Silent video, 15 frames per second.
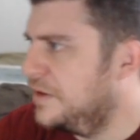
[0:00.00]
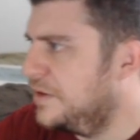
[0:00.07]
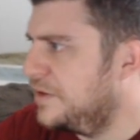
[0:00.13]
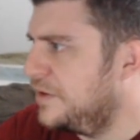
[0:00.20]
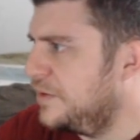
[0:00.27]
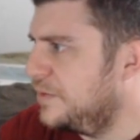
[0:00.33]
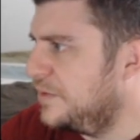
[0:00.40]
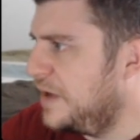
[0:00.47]

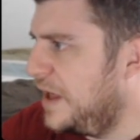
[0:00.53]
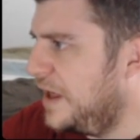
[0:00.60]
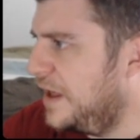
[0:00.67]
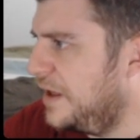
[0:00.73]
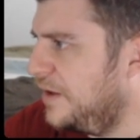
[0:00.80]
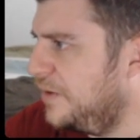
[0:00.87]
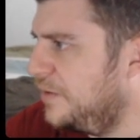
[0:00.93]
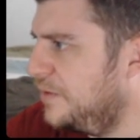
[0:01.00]
So
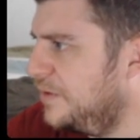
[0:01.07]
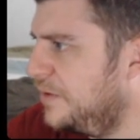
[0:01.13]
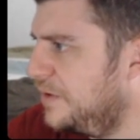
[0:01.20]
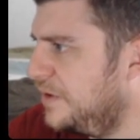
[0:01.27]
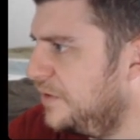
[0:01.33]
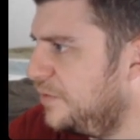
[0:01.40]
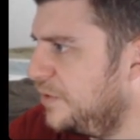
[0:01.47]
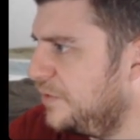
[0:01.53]
now
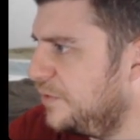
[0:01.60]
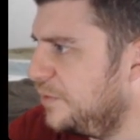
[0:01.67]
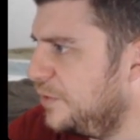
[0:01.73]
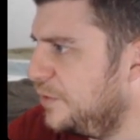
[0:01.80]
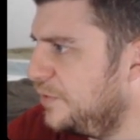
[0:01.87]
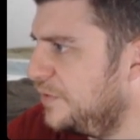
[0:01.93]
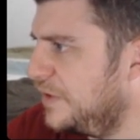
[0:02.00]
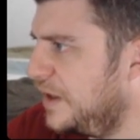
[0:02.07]
we
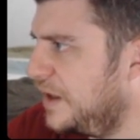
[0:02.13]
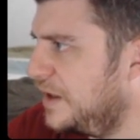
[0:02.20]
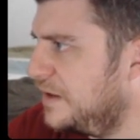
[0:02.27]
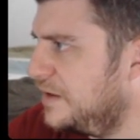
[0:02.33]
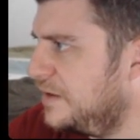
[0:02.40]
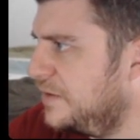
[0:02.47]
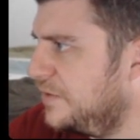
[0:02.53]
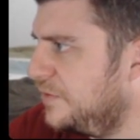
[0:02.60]
remove that,
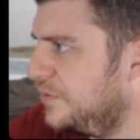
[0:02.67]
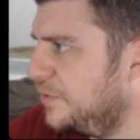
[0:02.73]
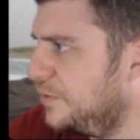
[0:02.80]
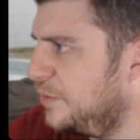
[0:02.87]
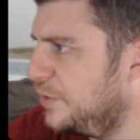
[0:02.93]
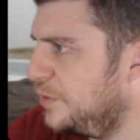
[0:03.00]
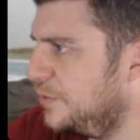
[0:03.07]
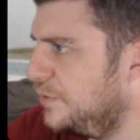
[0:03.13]

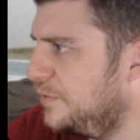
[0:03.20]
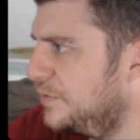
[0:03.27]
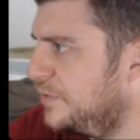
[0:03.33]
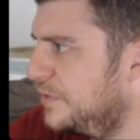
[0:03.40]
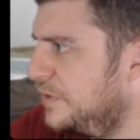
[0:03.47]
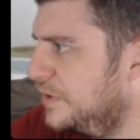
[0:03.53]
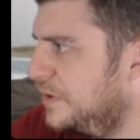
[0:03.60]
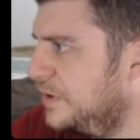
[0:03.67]
move,
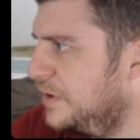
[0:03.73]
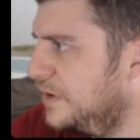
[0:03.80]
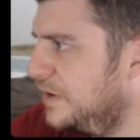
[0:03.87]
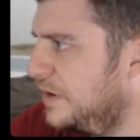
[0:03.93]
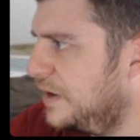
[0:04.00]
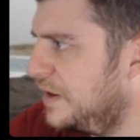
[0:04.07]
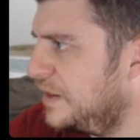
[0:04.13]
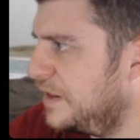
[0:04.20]

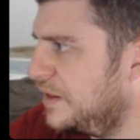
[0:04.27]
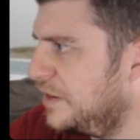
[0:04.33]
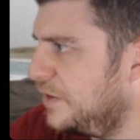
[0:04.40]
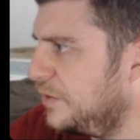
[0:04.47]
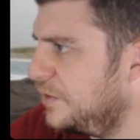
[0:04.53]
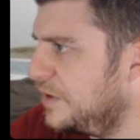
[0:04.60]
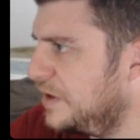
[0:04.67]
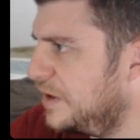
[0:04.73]
then
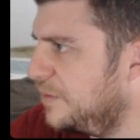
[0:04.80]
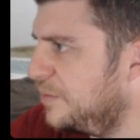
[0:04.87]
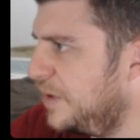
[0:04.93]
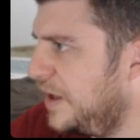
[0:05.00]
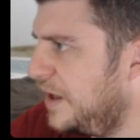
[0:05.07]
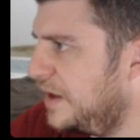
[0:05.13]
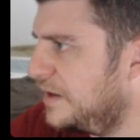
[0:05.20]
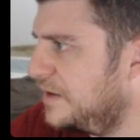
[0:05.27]
load and
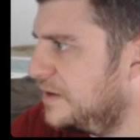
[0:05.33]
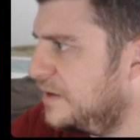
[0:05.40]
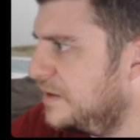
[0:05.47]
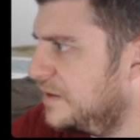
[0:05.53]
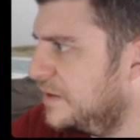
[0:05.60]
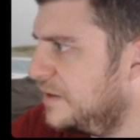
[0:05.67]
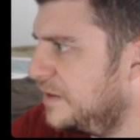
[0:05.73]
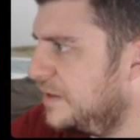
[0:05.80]
unpack
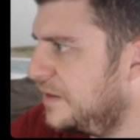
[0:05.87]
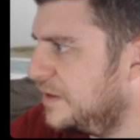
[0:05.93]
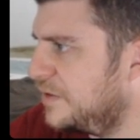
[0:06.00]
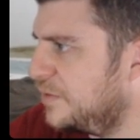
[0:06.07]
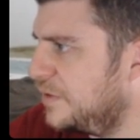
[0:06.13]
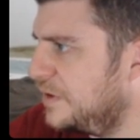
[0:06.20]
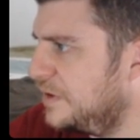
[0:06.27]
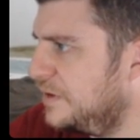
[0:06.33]
this
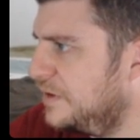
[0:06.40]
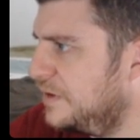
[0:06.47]
one.